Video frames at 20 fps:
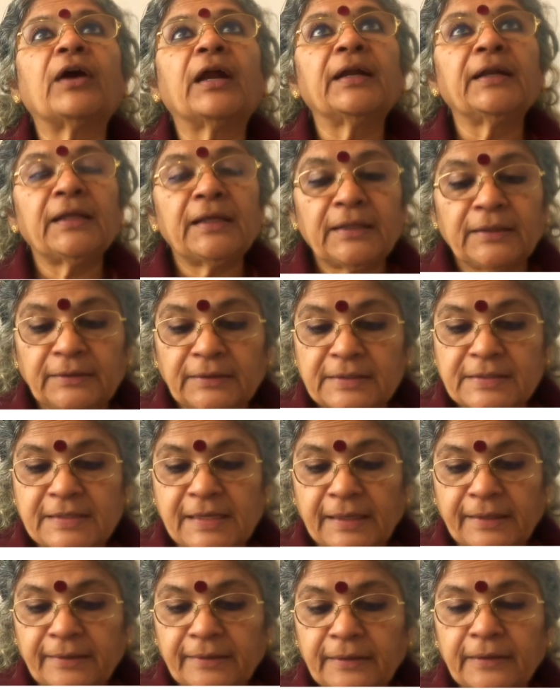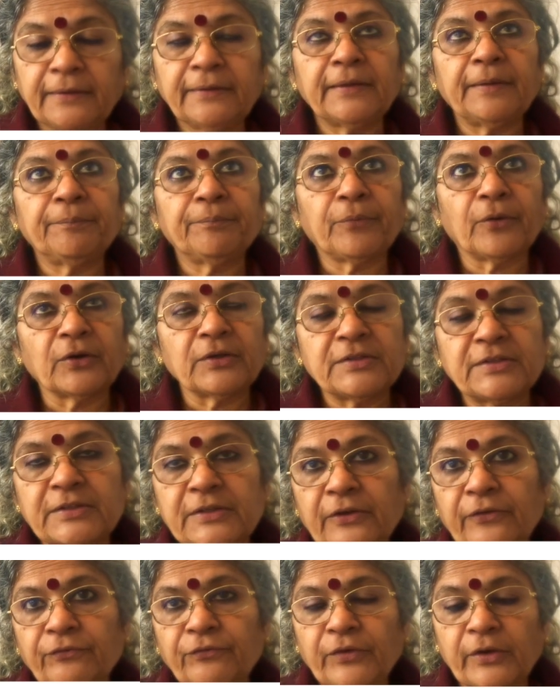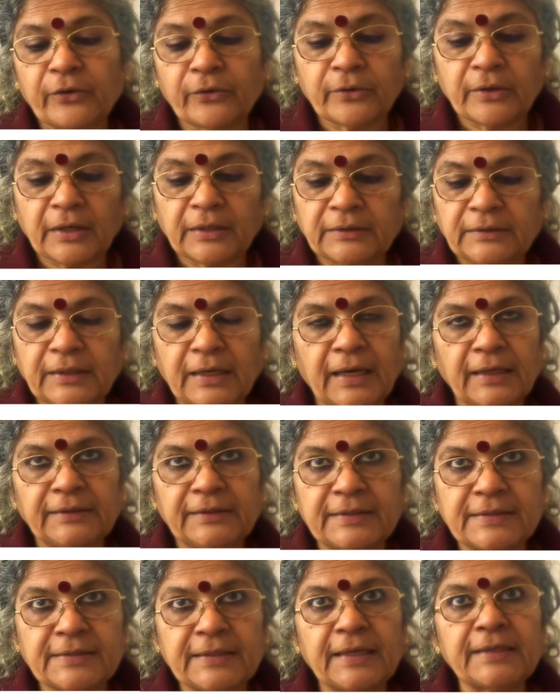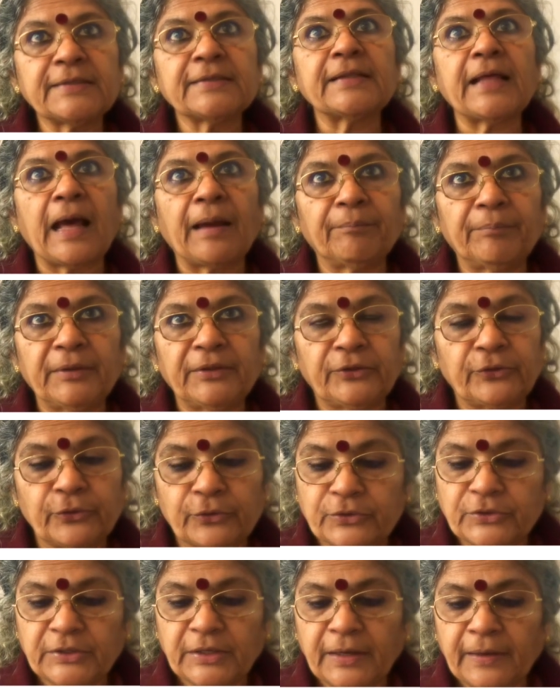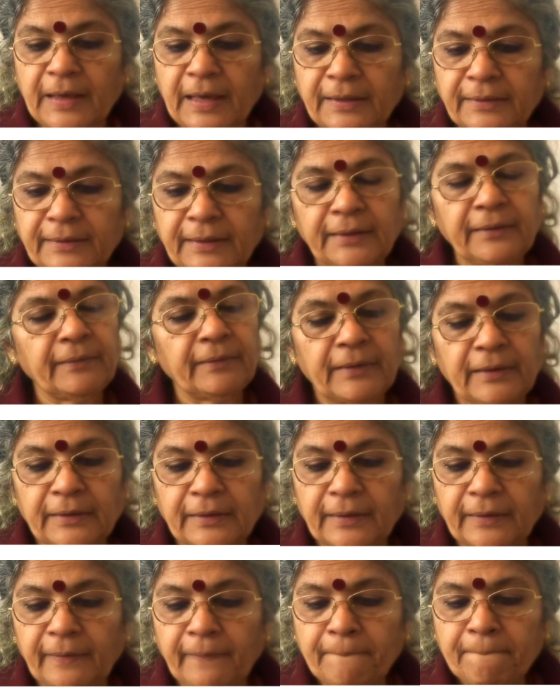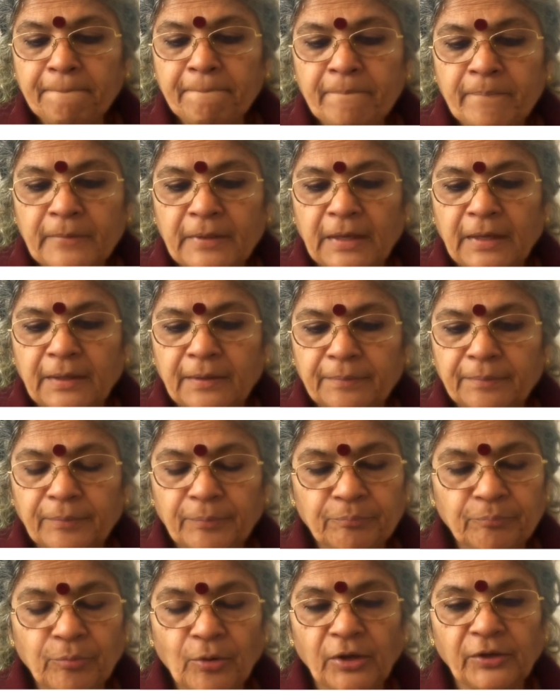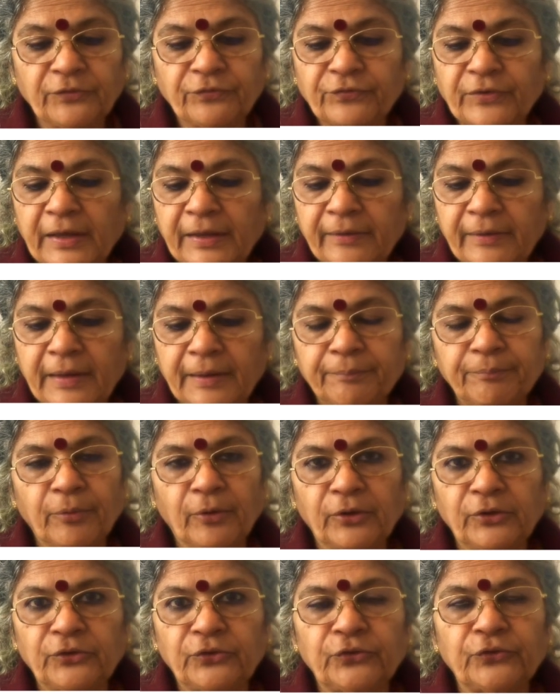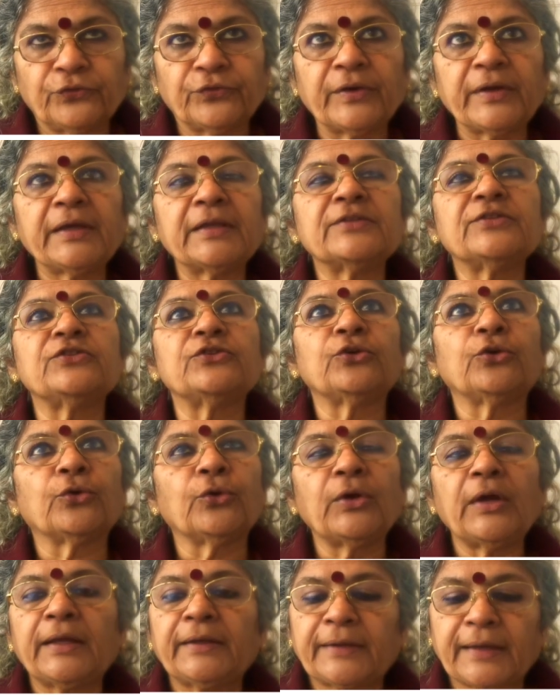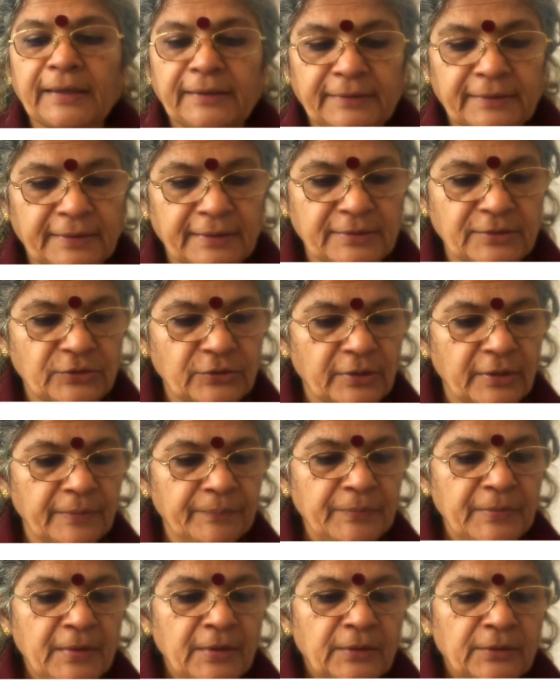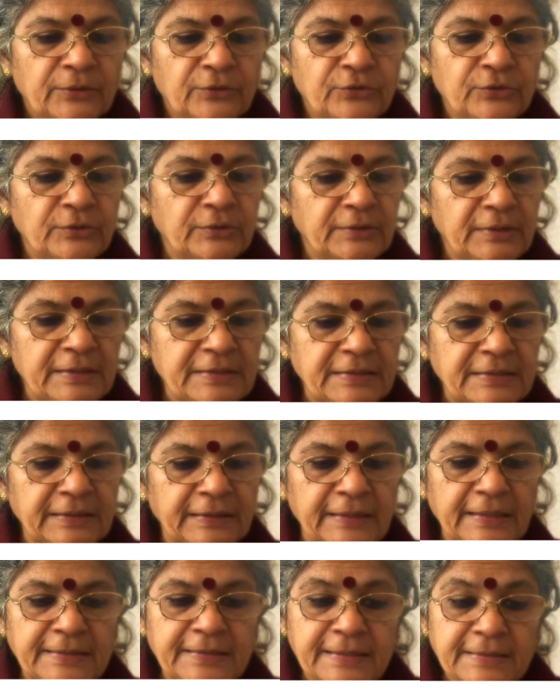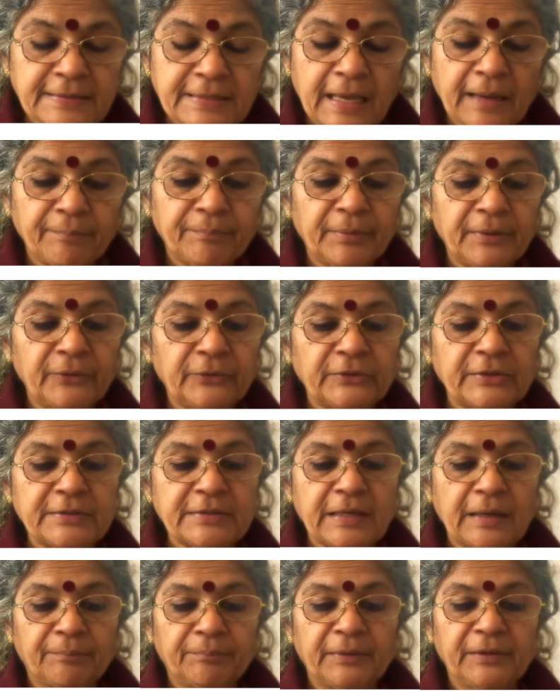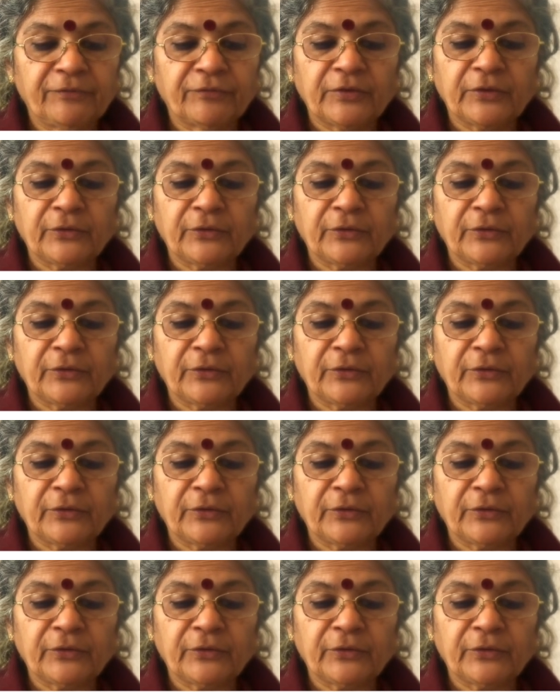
1 in the center, then 0.75 on either sides, the amplitudes. Okay, and then again 0.5 and 0.25 and 0 at either ends. Okay. So these signals are sampled with the sampling